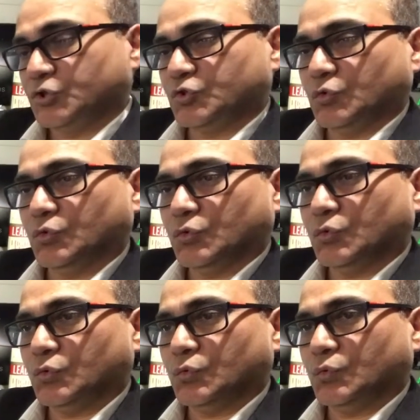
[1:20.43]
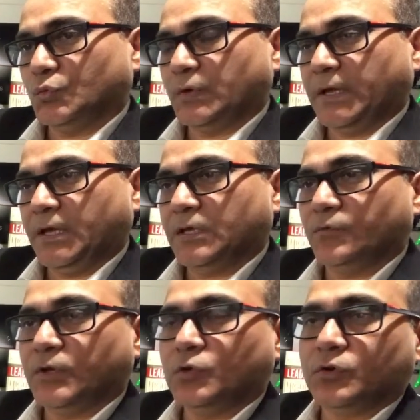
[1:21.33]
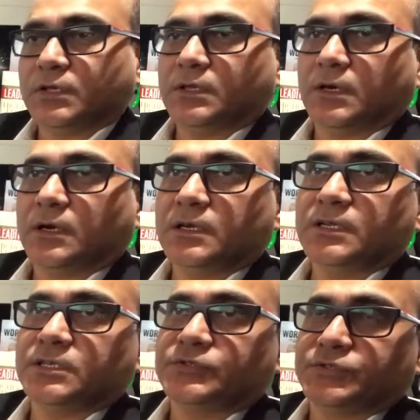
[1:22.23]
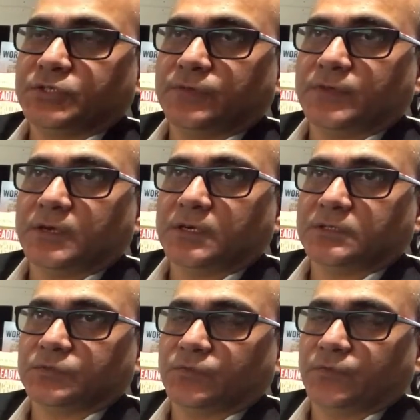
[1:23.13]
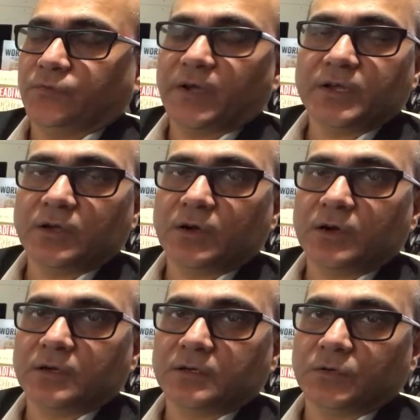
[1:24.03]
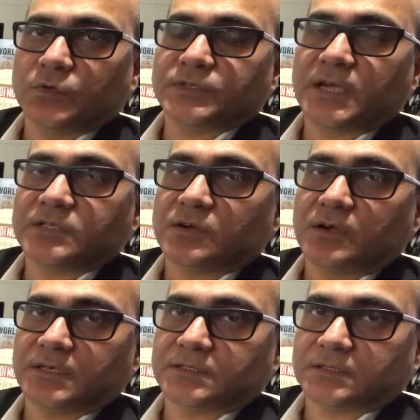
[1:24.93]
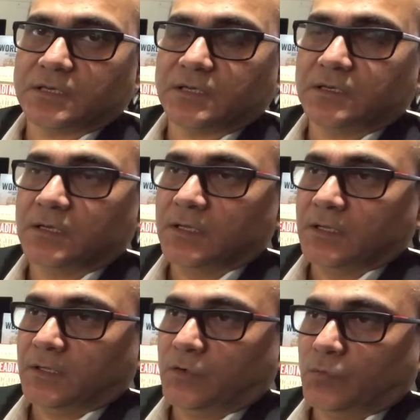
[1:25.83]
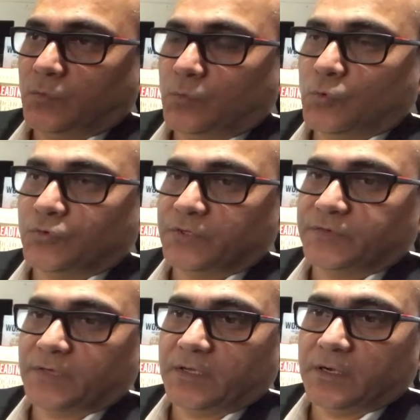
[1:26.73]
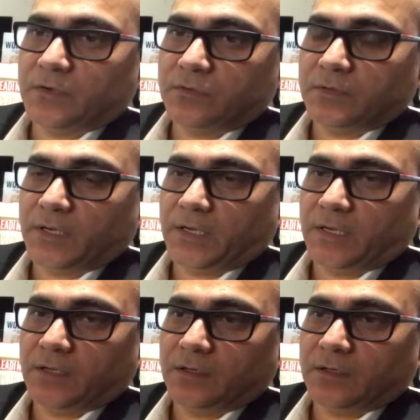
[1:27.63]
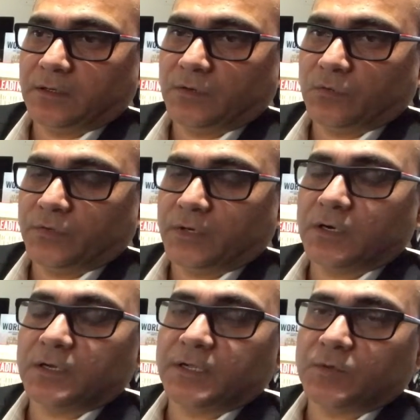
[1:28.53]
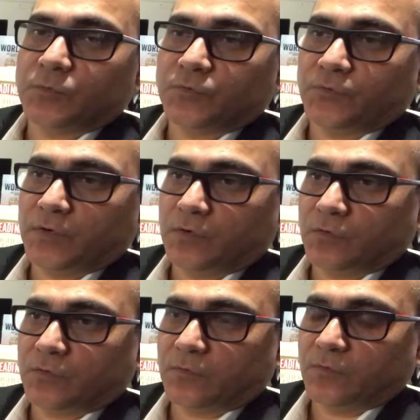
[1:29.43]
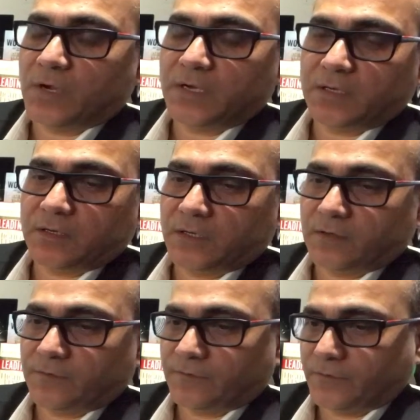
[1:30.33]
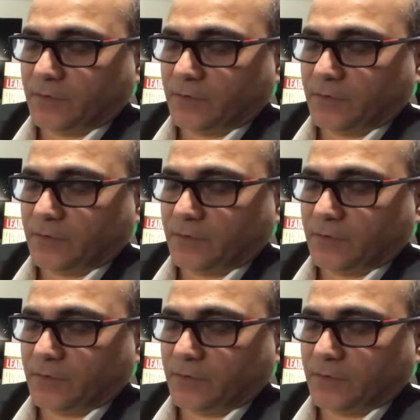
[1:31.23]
So, and when you look at the early history of the Earth, it was very hot. It was as hot as sun, both inside out, and the early atmosphere looked very kind of